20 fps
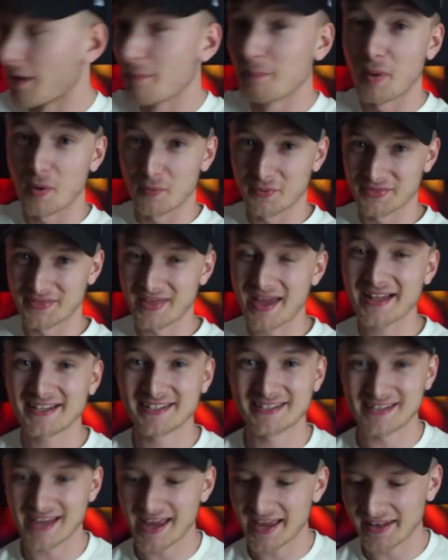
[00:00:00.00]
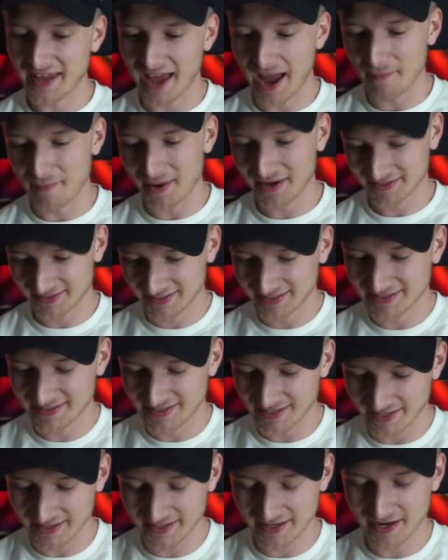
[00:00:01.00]
But with that said, I'm actually
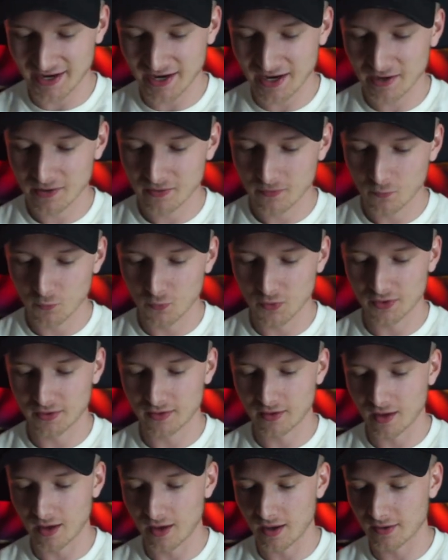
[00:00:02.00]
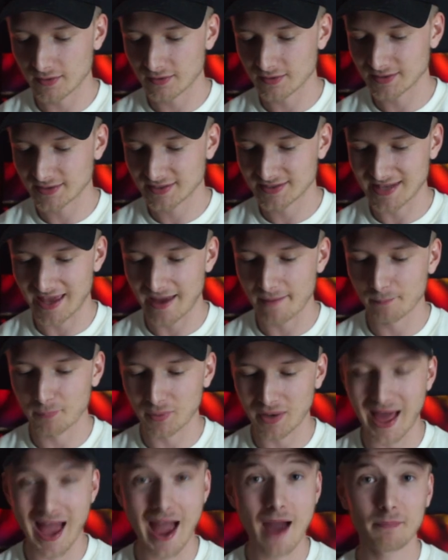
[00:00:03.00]
sitting here with the
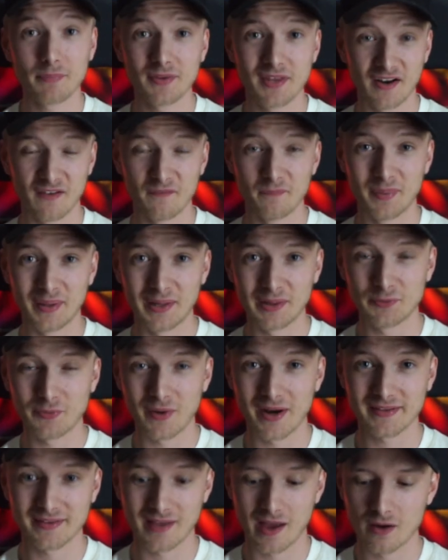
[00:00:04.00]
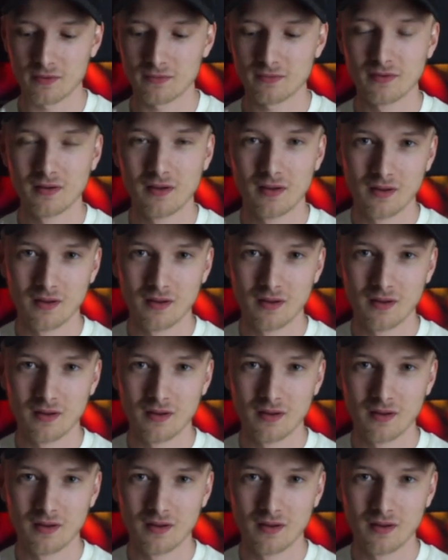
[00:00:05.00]
sample app that I've built right now.